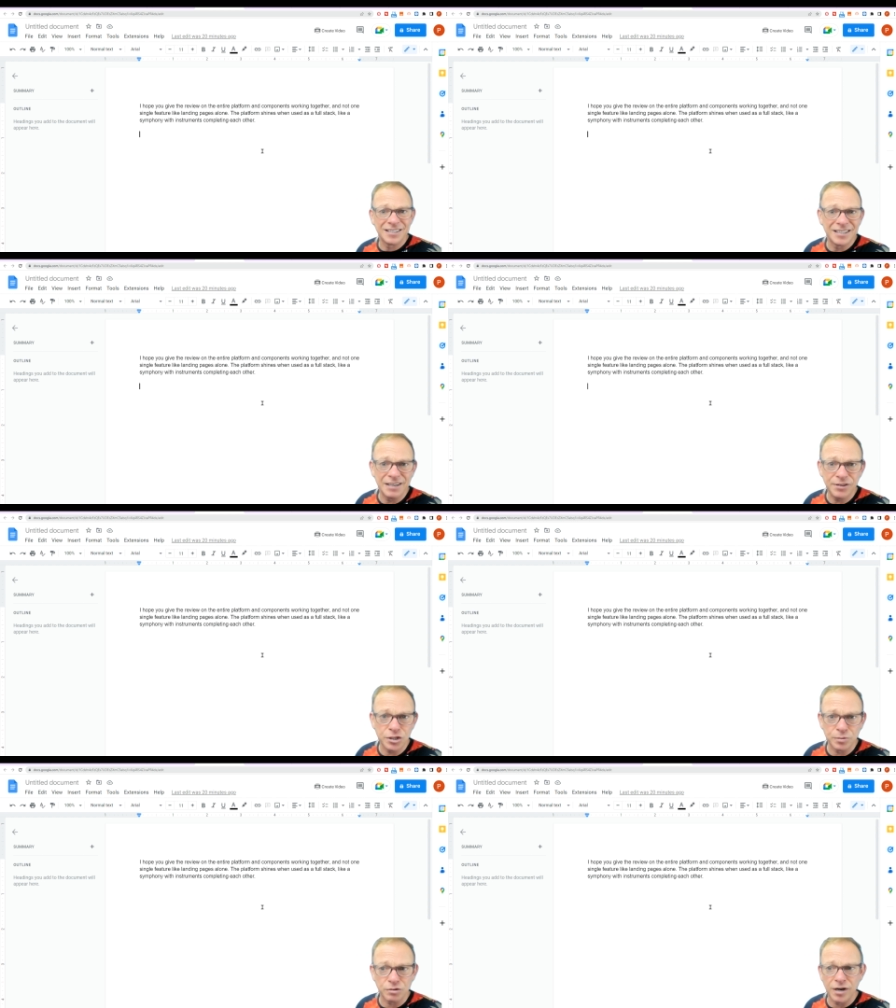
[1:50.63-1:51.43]
if you
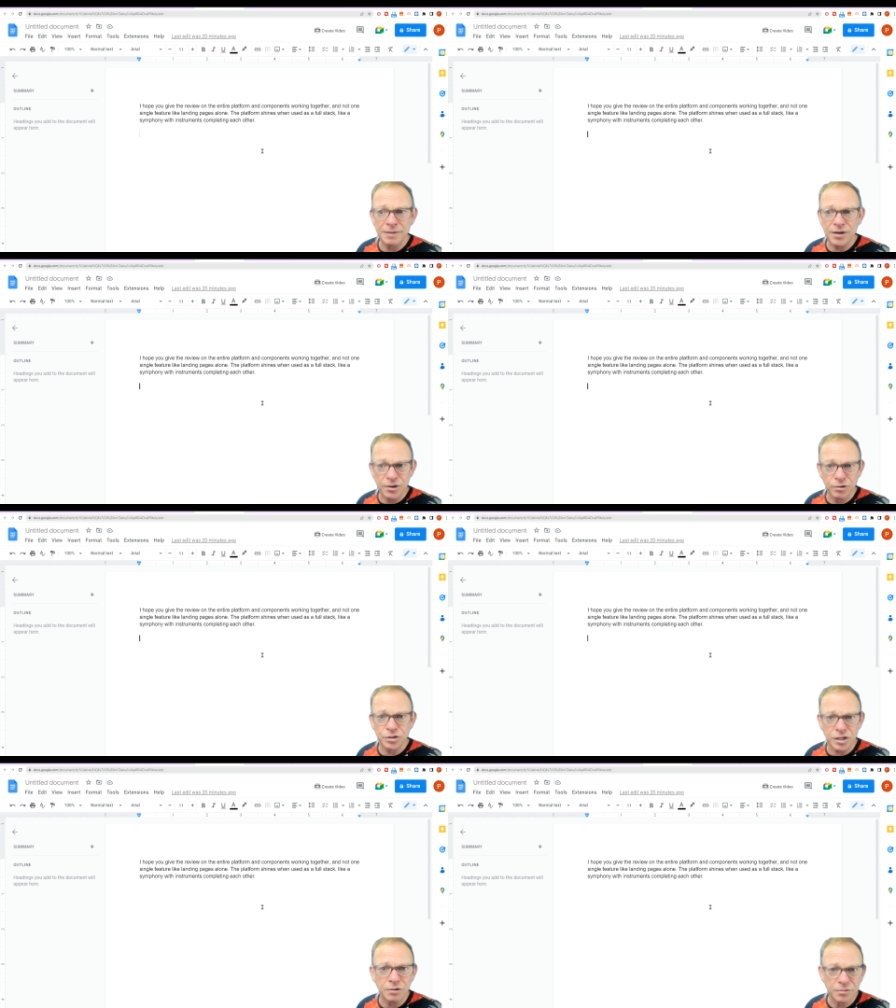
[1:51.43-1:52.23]
subscribe, you can
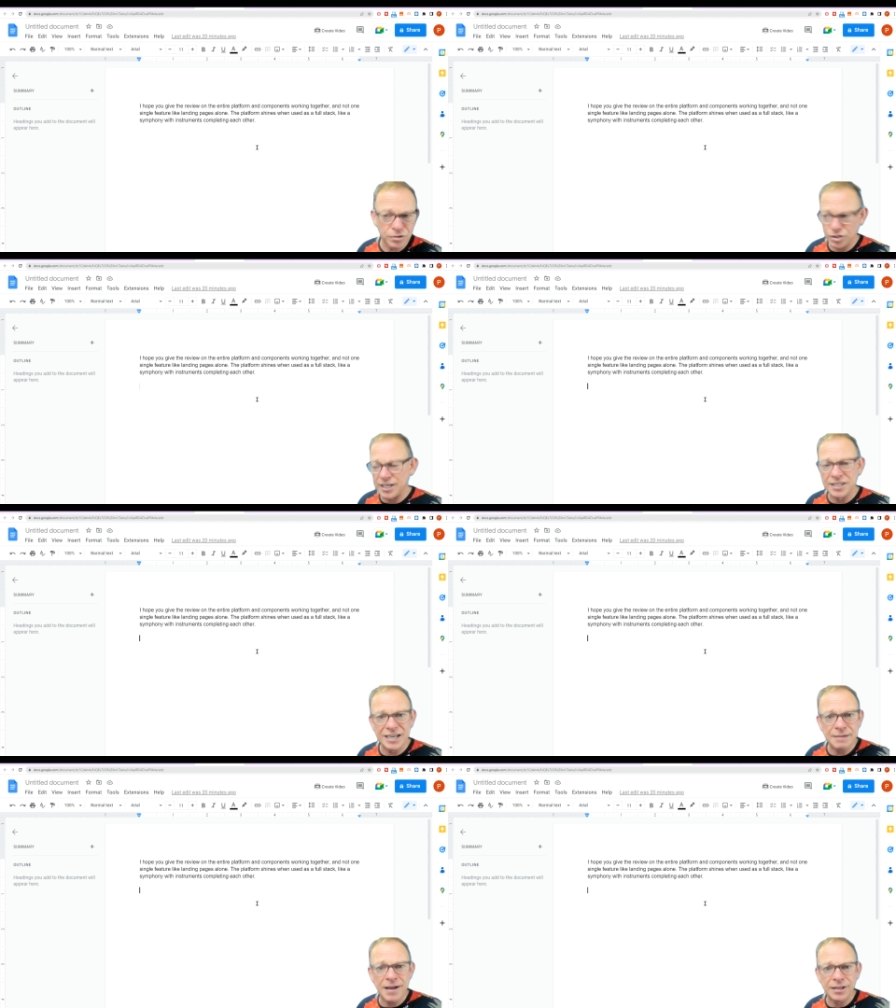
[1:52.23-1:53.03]
also just send an
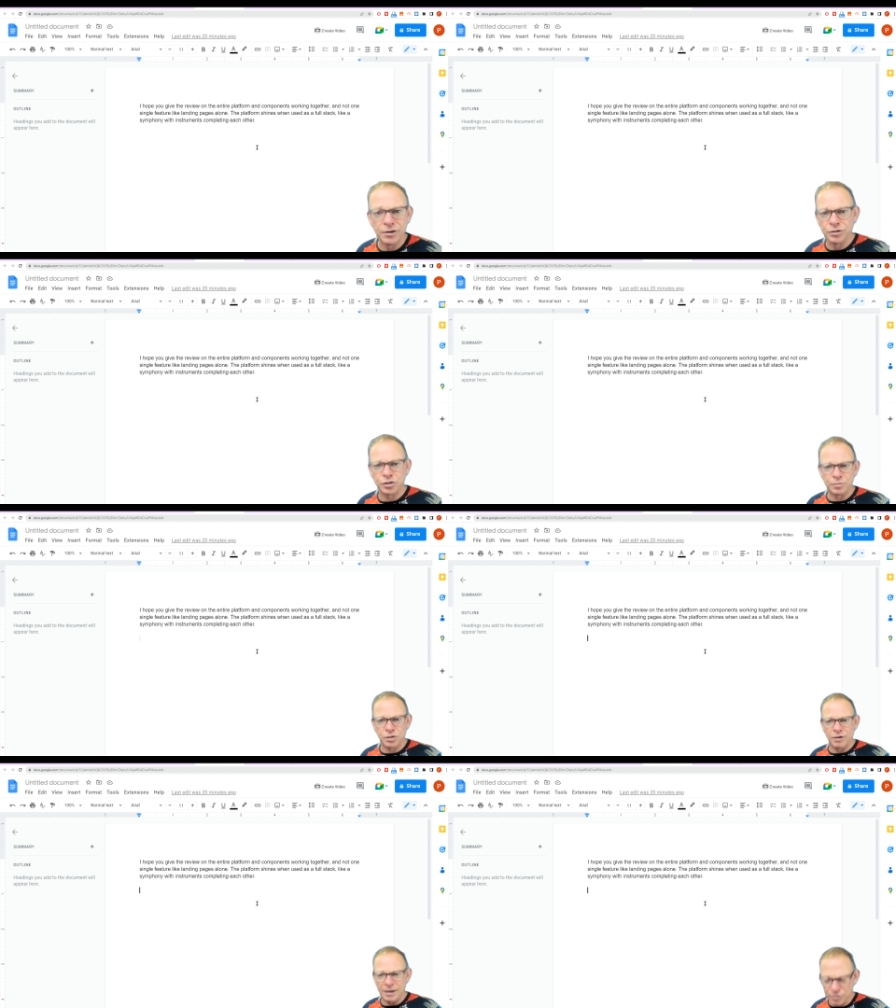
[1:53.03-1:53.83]
email and
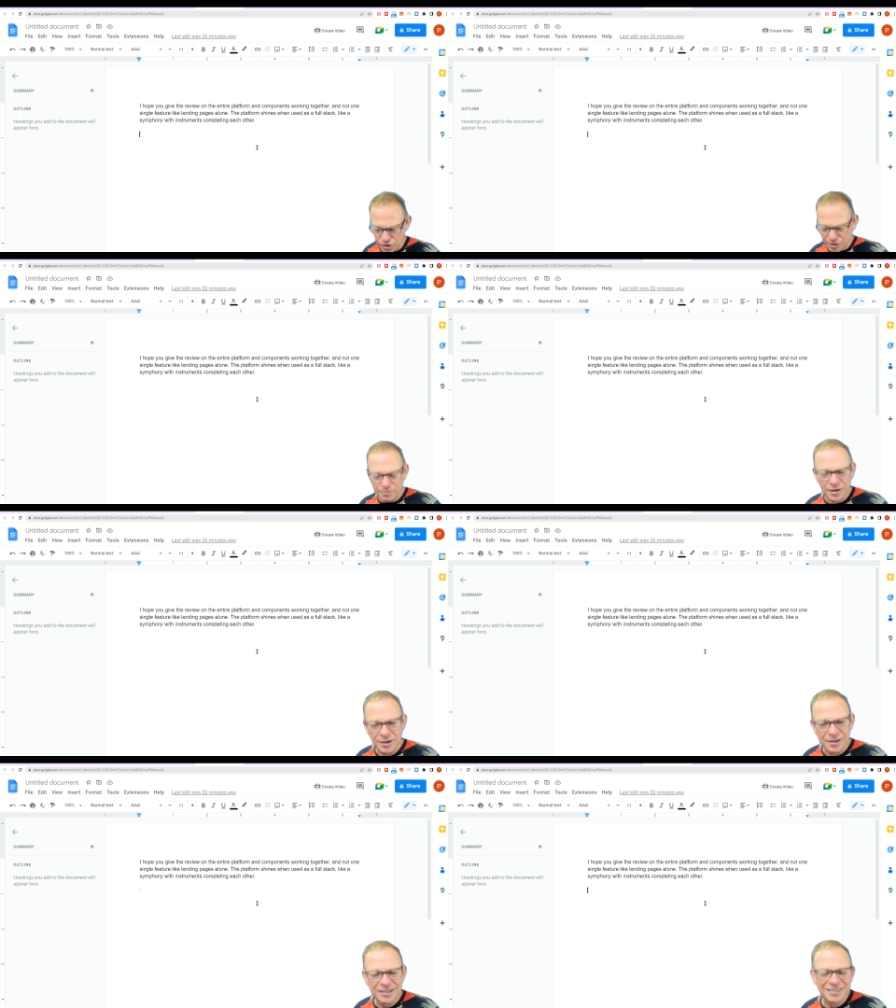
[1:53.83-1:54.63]
unsubscribe. So,
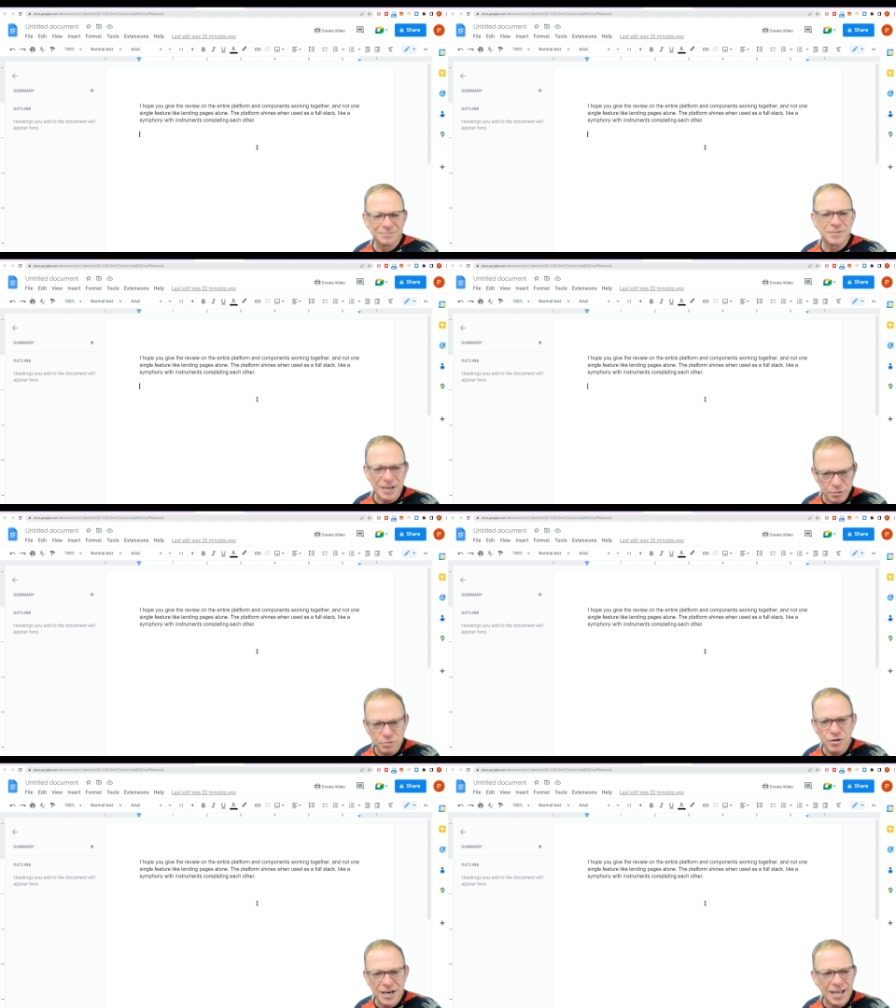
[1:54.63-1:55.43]
it would
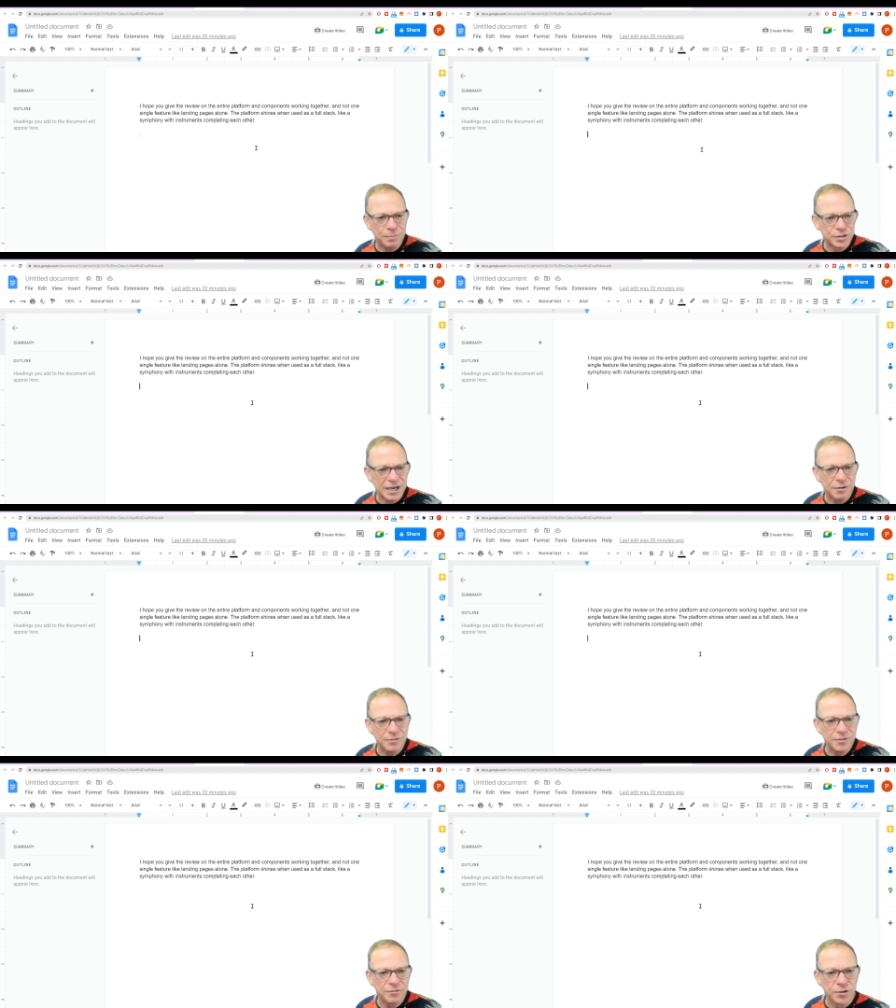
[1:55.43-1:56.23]
really help us out
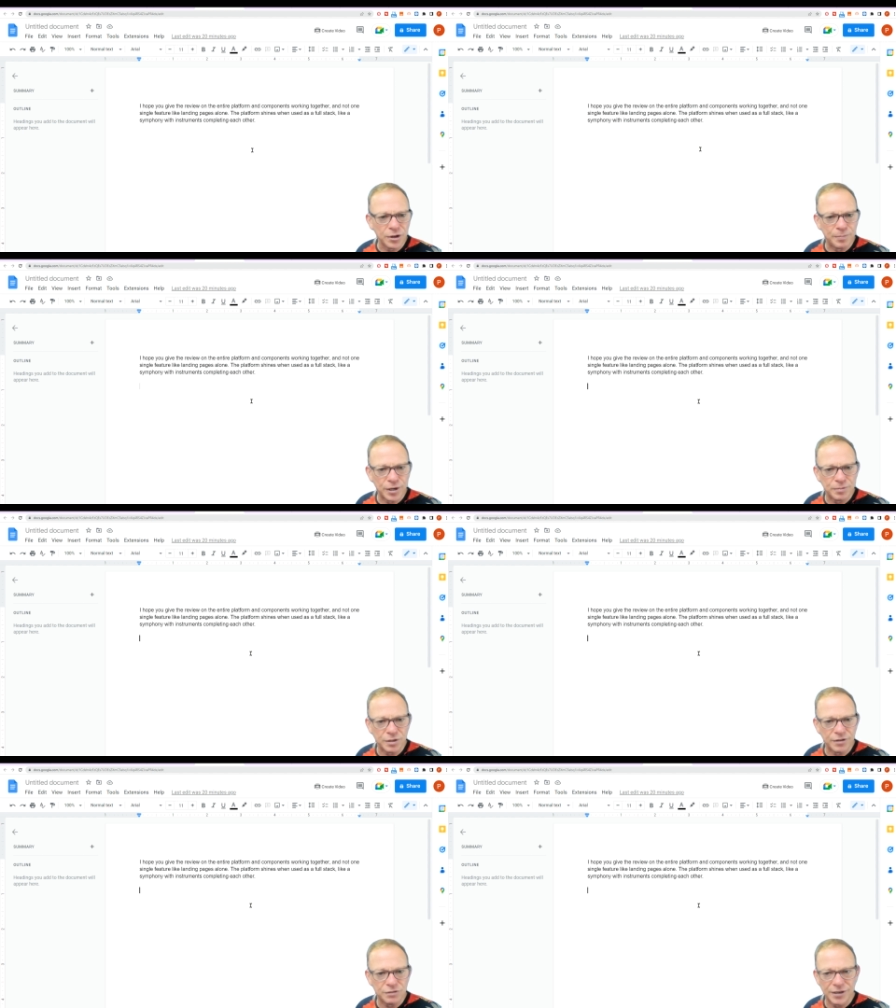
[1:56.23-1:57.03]
for the purpose
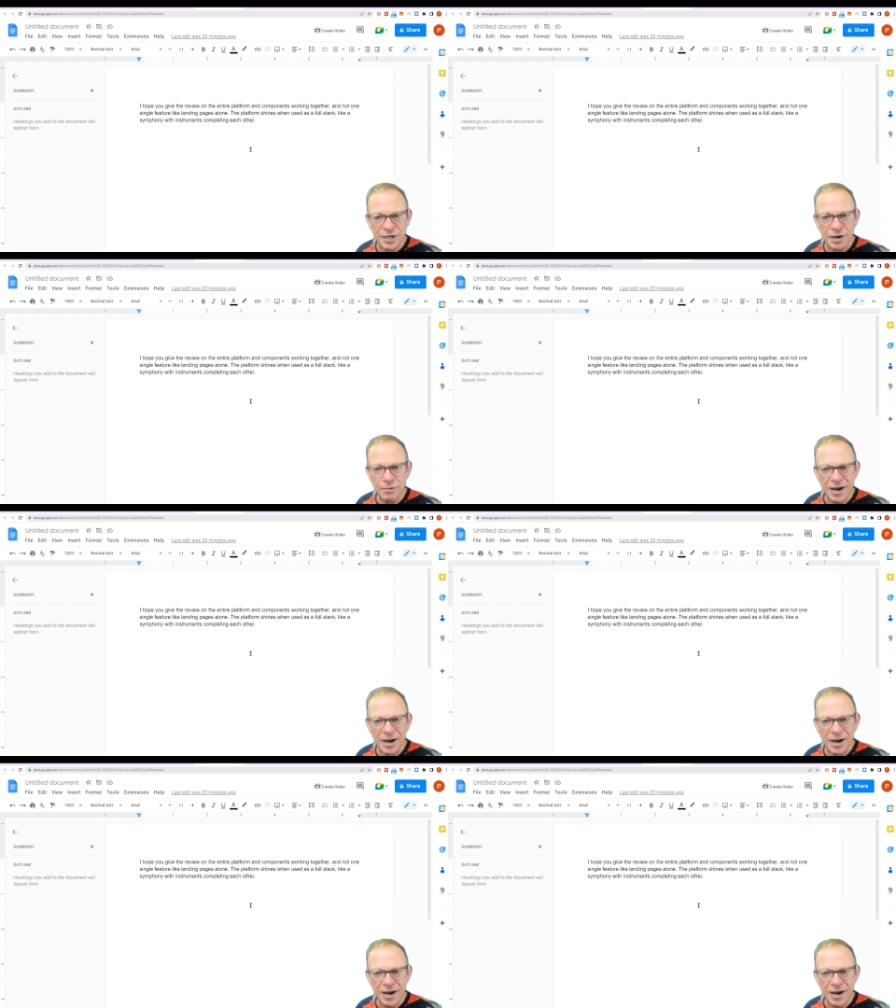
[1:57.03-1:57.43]
of this video.